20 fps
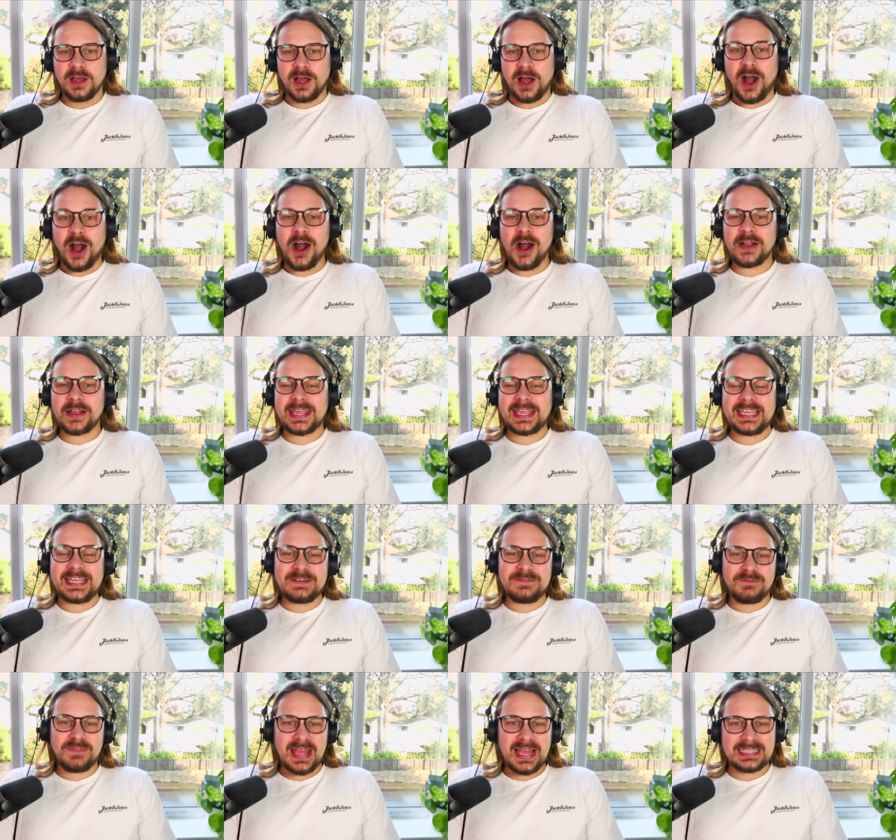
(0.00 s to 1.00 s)
ARK
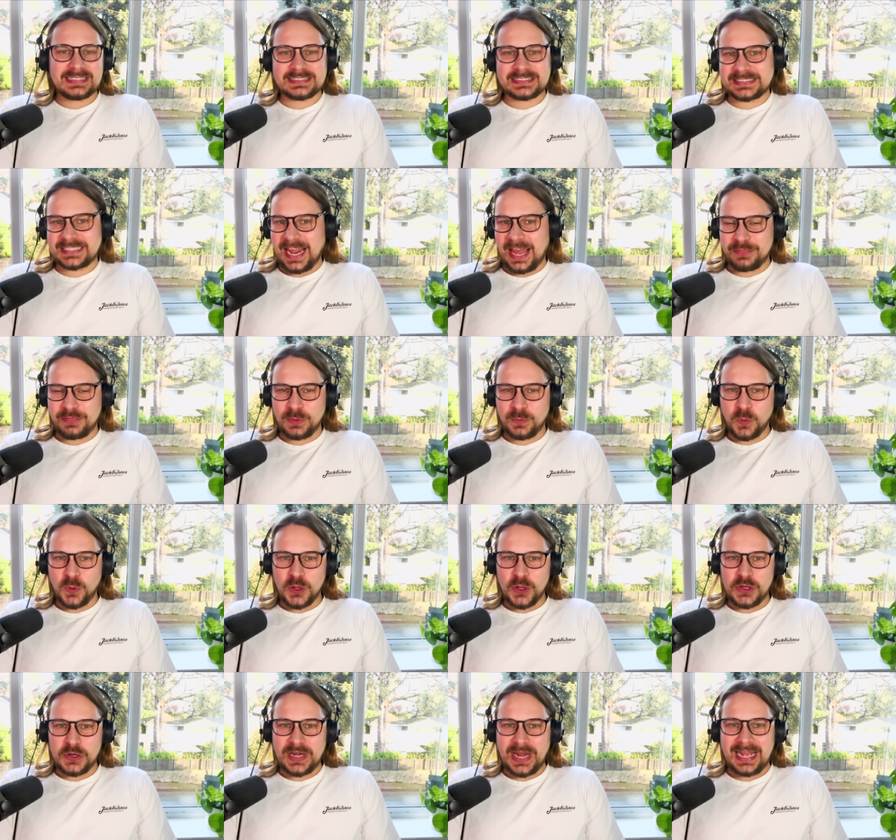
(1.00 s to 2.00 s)
Invest, Cathie
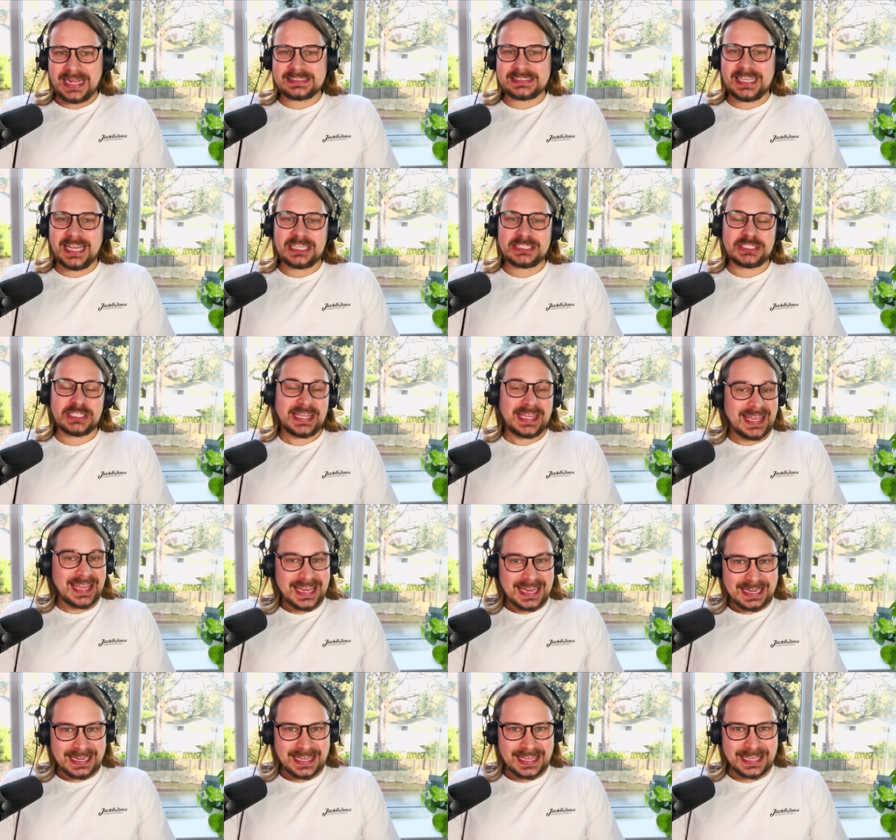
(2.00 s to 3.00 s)
Wood, and Tasha
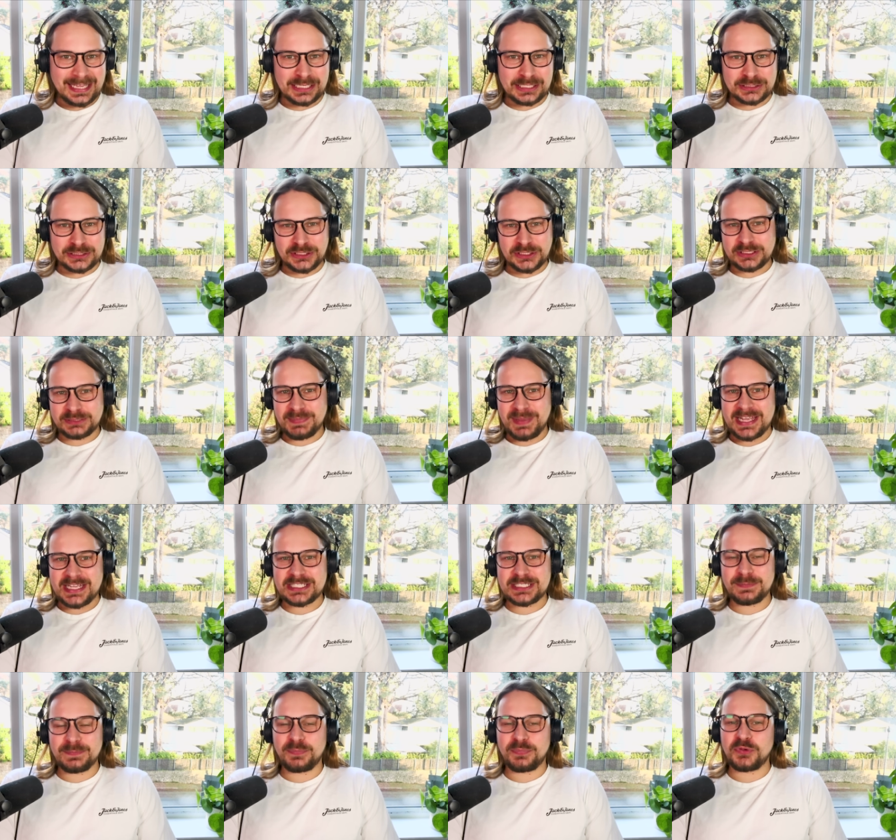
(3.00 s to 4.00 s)
Keeney just made
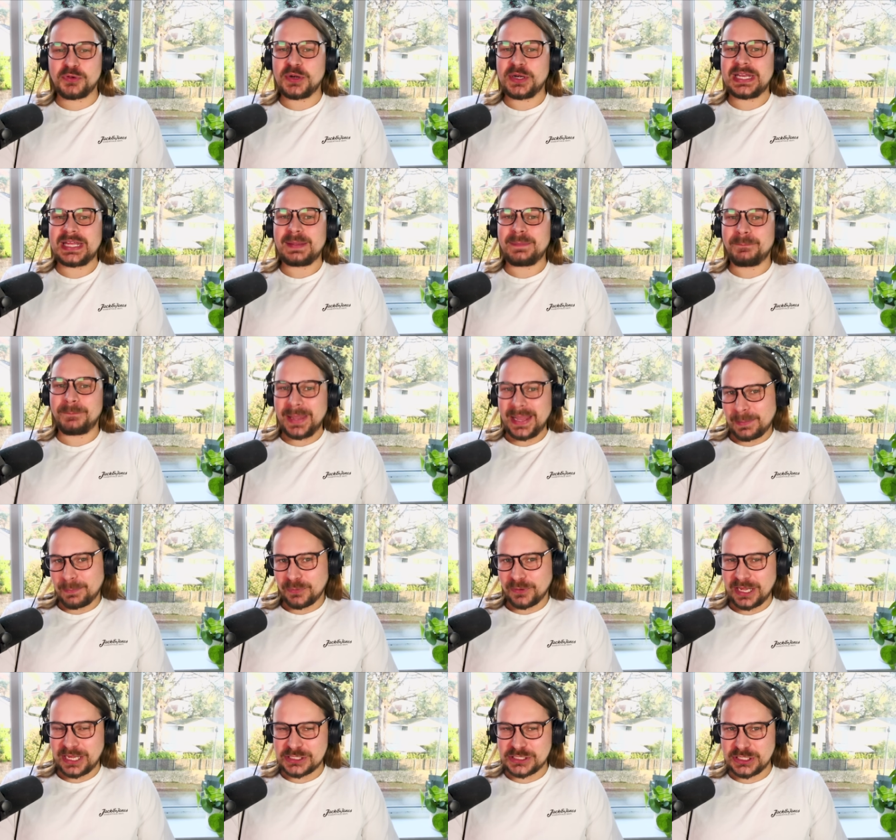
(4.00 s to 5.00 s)
some pretty big
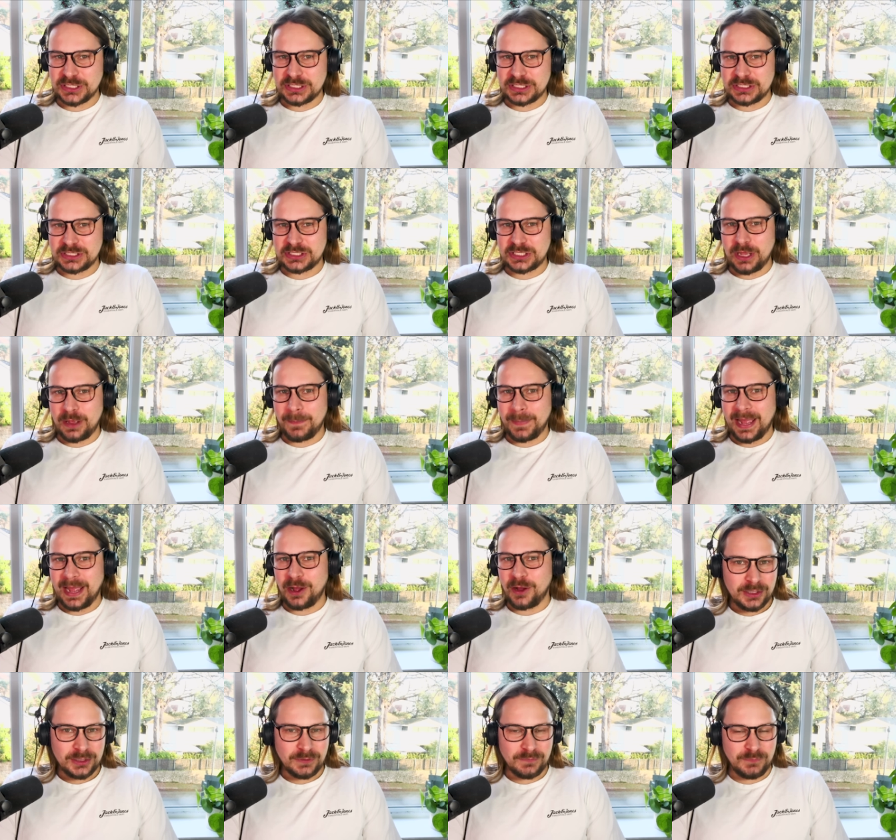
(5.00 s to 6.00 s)
predictions
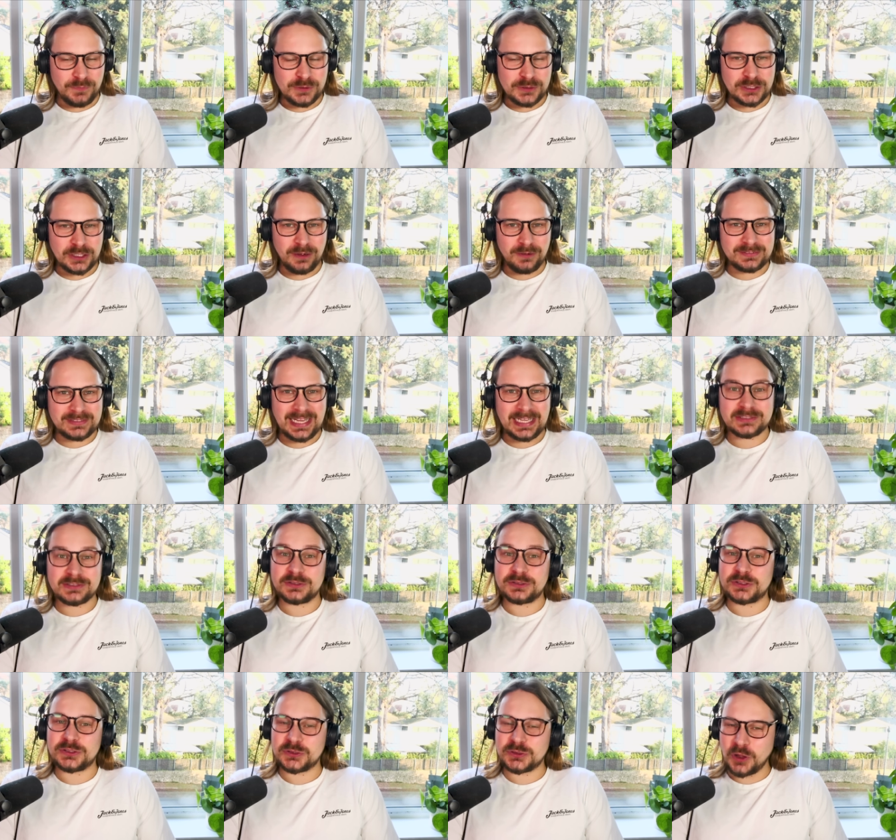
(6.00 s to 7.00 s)
about the future of
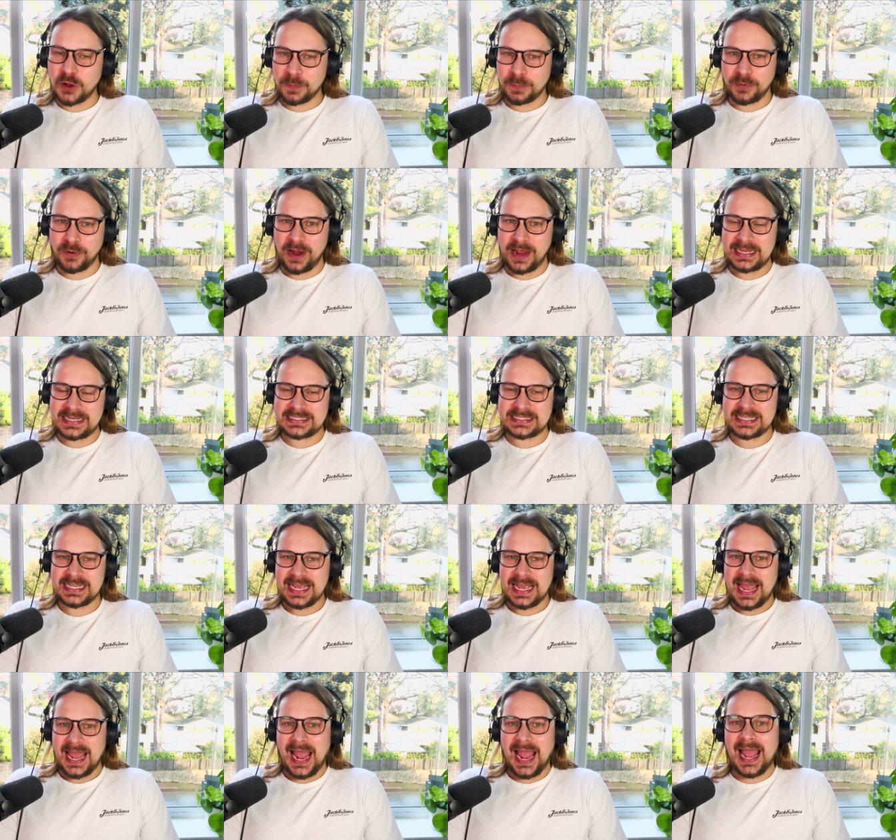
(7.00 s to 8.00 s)
Tesla's stock price
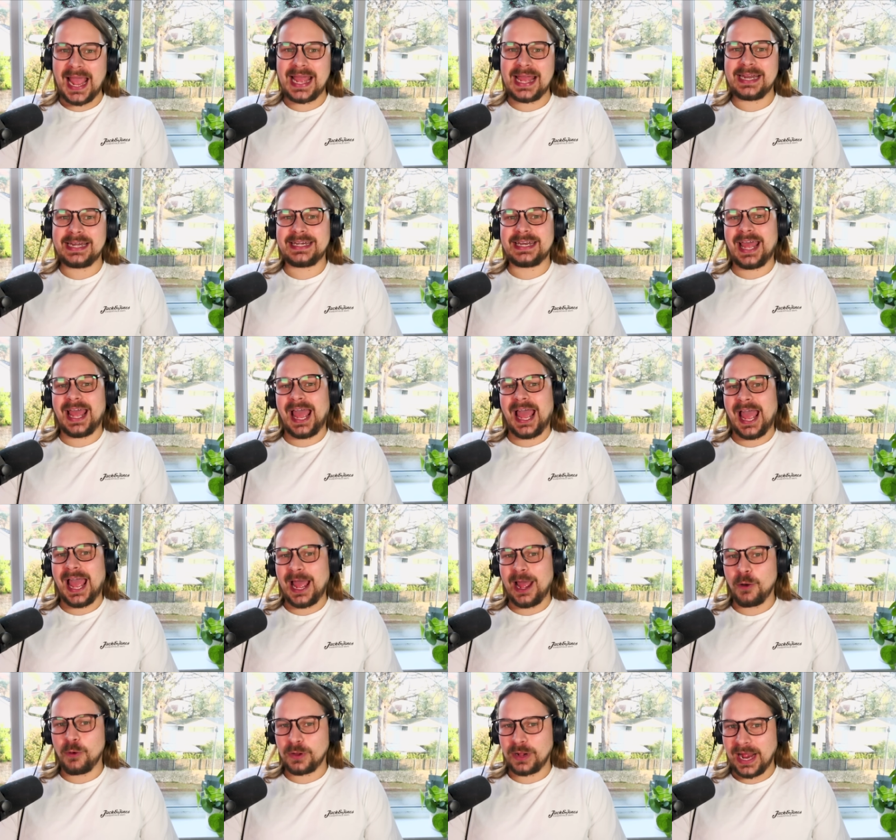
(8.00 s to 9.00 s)
and
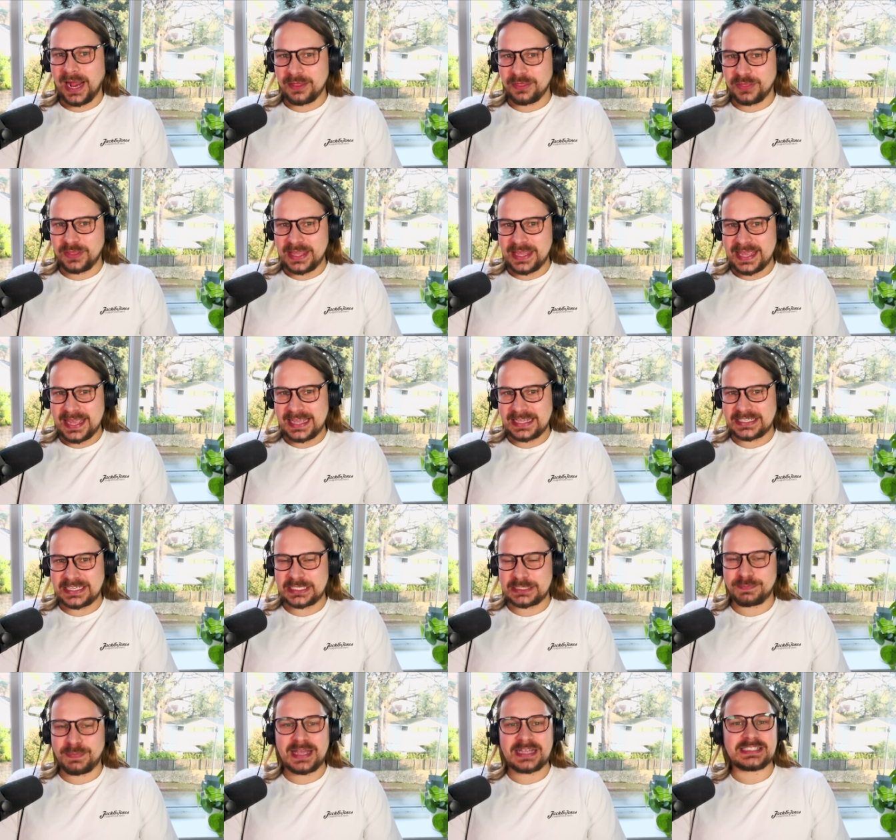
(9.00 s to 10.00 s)
how Cathie is
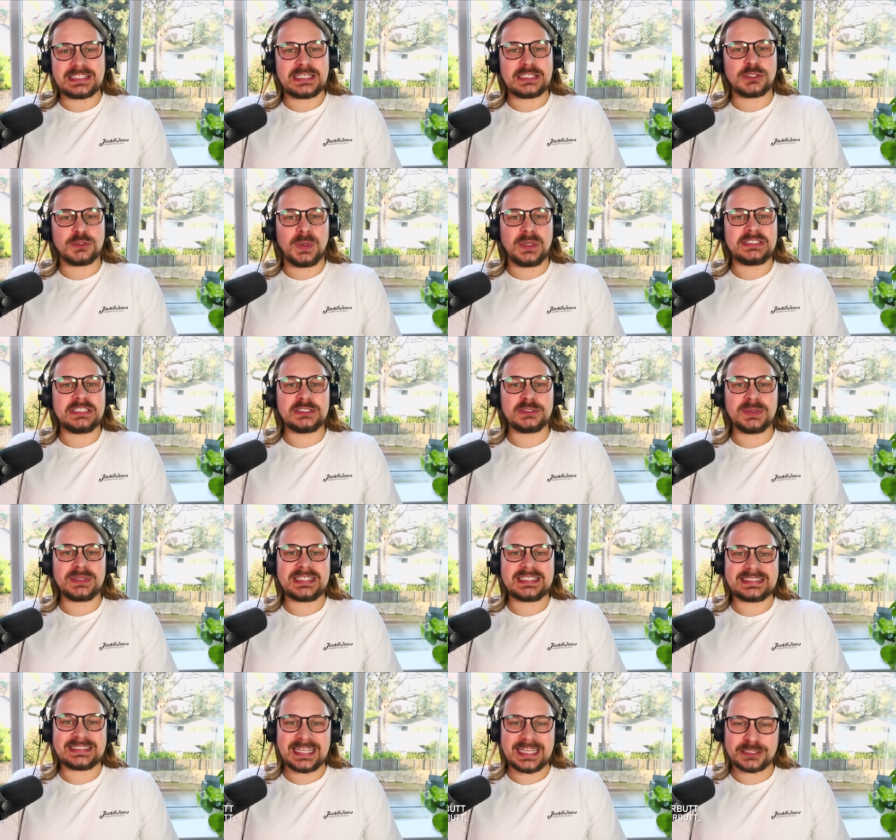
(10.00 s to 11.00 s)
expecting
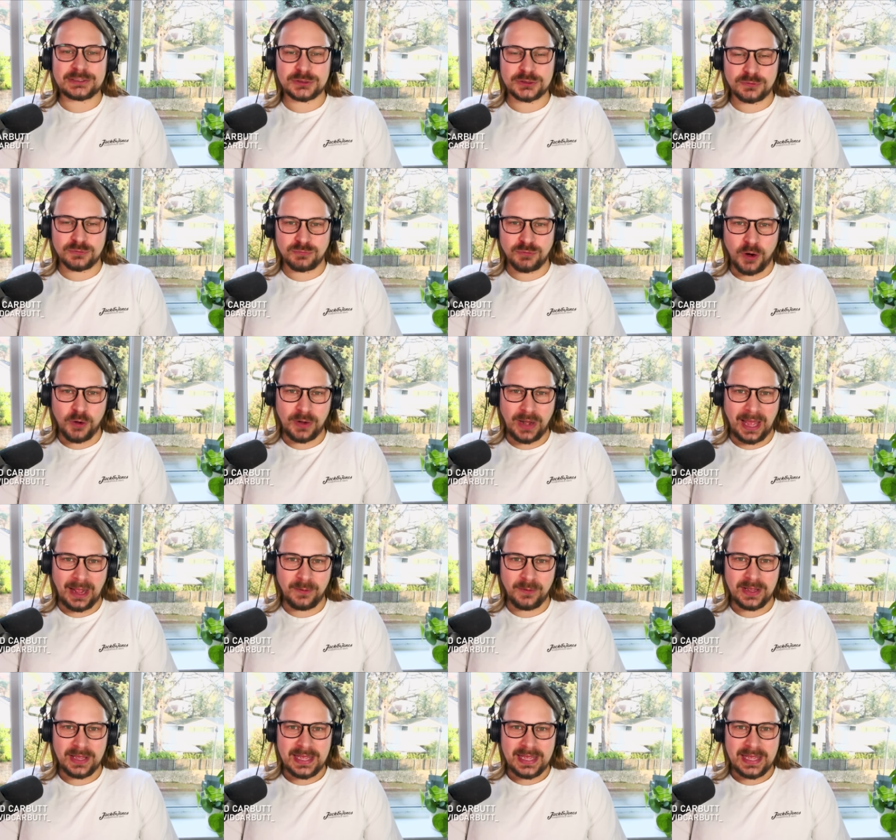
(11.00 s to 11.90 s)
2026 to roll out